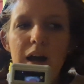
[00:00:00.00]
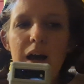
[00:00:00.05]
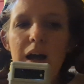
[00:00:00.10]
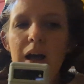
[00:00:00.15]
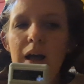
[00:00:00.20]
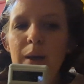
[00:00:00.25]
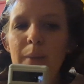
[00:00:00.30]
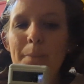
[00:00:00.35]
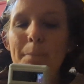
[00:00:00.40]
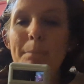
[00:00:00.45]

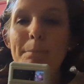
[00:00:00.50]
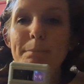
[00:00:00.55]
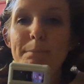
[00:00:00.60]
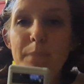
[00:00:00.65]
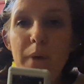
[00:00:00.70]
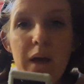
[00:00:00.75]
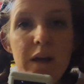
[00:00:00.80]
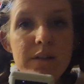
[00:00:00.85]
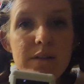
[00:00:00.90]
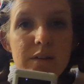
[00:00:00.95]
up.
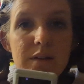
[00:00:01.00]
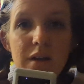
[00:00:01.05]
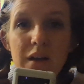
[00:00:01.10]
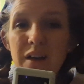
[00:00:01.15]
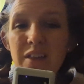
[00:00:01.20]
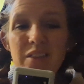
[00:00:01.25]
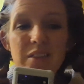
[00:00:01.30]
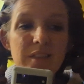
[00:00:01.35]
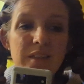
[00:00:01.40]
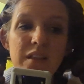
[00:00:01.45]
But
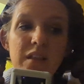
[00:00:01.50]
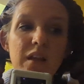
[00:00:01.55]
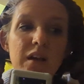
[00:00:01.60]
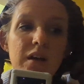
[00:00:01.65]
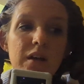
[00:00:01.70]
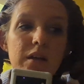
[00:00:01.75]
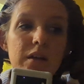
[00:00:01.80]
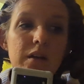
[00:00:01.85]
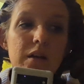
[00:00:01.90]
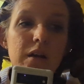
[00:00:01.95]
other than
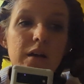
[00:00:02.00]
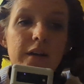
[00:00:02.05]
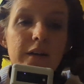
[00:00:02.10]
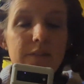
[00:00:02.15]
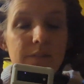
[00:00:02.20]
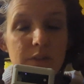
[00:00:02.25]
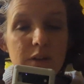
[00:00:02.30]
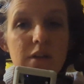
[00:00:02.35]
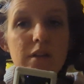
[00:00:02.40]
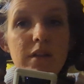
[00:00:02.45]
that,
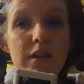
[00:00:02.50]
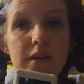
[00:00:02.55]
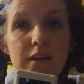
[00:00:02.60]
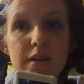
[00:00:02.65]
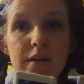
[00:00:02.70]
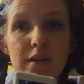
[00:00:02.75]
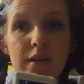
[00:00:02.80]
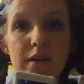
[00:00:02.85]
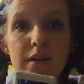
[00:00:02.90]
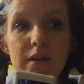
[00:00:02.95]
I feel
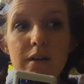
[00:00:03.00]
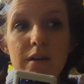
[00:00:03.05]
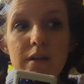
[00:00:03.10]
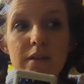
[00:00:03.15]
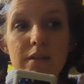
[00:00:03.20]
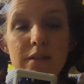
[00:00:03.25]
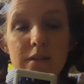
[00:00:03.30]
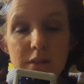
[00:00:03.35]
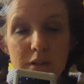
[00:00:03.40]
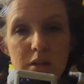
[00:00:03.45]
like
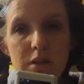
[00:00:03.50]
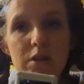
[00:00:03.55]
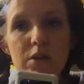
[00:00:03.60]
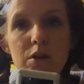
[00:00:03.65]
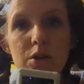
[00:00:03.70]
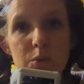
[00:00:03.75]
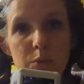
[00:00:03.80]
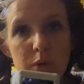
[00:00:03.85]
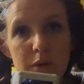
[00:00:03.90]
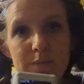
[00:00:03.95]
still a
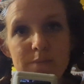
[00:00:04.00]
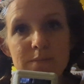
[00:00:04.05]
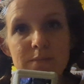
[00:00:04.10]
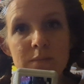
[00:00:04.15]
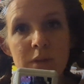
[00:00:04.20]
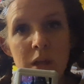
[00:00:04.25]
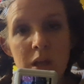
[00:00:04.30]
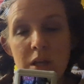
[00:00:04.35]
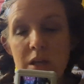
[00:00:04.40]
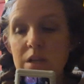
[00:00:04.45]
good one.
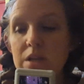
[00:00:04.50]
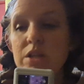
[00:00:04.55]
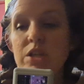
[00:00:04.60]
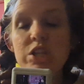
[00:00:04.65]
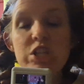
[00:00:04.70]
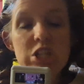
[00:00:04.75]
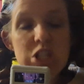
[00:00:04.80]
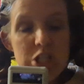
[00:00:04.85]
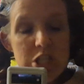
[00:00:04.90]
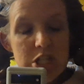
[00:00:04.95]

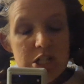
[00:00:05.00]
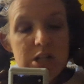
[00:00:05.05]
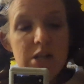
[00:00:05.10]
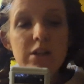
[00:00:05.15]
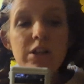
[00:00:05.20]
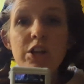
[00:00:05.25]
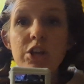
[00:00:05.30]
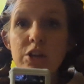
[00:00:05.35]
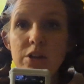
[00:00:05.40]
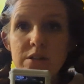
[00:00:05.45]

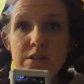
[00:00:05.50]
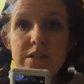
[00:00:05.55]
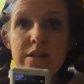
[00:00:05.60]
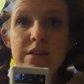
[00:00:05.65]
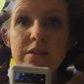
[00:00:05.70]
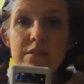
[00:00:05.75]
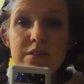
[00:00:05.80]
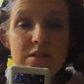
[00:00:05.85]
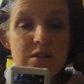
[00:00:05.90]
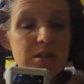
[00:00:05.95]
Still a
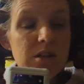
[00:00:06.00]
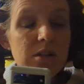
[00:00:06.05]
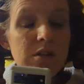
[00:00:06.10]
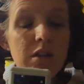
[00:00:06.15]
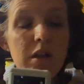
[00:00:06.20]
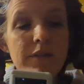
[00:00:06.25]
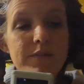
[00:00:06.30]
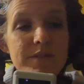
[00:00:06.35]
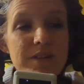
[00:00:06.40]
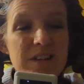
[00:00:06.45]
goodie, still
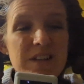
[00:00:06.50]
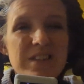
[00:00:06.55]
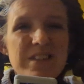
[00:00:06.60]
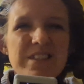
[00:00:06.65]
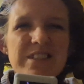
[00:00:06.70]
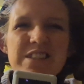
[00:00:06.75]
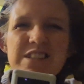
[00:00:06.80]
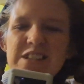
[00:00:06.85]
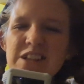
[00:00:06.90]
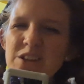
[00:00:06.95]
loved it,
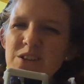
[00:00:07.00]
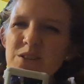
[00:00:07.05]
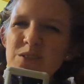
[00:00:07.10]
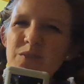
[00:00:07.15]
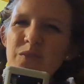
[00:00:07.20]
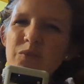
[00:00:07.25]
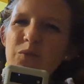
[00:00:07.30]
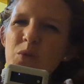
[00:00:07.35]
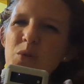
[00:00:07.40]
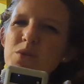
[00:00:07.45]

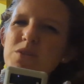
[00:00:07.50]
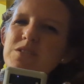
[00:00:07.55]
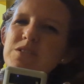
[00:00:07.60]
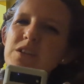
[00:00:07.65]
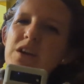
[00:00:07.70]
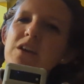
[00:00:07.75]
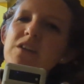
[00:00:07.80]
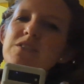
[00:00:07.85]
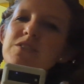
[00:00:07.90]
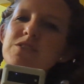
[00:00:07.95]
still 4
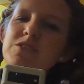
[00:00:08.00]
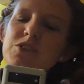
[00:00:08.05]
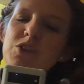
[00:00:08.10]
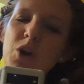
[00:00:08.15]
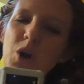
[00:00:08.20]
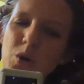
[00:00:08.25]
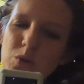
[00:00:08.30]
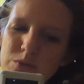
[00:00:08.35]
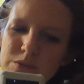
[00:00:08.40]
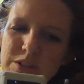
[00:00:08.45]
stars,
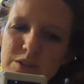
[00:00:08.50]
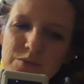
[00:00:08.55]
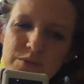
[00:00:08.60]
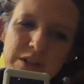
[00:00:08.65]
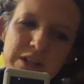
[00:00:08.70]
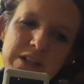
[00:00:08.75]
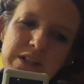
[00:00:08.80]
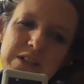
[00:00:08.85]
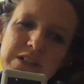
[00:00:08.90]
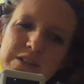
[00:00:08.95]
cozy
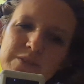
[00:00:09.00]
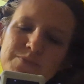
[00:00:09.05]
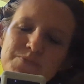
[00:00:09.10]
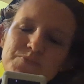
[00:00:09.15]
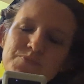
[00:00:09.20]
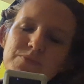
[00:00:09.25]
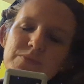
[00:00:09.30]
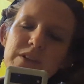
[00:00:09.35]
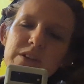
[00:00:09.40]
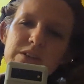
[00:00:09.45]
read,
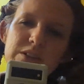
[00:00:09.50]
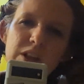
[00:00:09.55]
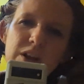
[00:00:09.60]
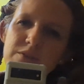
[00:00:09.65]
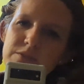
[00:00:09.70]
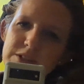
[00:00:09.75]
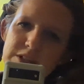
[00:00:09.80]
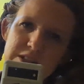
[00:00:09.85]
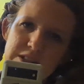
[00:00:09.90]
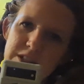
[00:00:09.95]

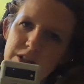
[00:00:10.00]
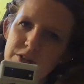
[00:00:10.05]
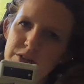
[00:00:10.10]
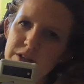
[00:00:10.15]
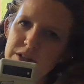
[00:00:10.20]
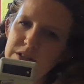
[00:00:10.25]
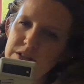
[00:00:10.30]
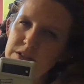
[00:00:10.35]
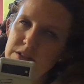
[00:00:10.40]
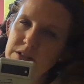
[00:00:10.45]
lovely
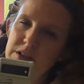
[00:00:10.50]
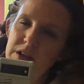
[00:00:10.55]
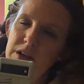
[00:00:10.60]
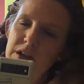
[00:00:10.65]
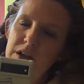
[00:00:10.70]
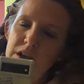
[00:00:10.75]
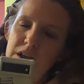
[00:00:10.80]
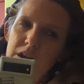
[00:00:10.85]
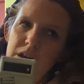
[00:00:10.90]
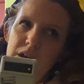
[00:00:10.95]
series.
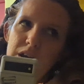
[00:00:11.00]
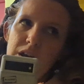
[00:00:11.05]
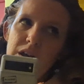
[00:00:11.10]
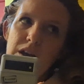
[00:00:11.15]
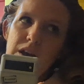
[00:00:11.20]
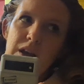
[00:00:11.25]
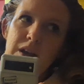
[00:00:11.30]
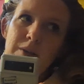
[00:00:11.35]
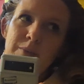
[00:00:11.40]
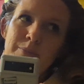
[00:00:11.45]

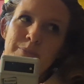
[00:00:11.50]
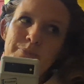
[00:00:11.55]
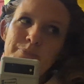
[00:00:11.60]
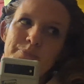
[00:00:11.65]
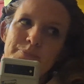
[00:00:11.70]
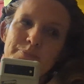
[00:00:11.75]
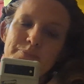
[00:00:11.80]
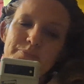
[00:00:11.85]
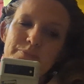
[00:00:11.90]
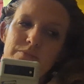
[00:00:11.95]

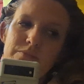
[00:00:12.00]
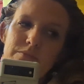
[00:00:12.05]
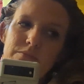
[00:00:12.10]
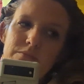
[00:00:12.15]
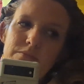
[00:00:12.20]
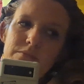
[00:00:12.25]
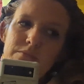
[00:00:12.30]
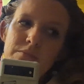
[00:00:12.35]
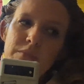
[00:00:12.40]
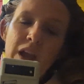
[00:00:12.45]

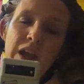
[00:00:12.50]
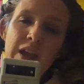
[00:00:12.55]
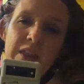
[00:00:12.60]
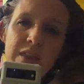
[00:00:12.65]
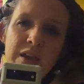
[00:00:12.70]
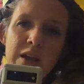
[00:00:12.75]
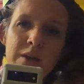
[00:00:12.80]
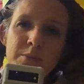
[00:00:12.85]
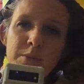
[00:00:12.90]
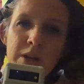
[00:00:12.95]
I
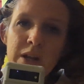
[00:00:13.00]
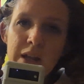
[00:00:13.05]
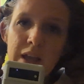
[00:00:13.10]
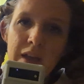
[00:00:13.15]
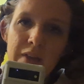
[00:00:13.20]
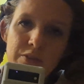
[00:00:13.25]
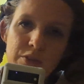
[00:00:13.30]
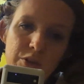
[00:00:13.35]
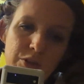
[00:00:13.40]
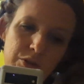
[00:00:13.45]
think I'm gonna
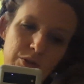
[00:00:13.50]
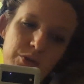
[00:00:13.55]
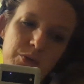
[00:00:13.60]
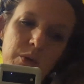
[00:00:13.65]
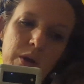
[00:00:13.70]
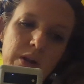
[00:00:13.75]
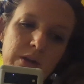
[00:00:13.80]
get the third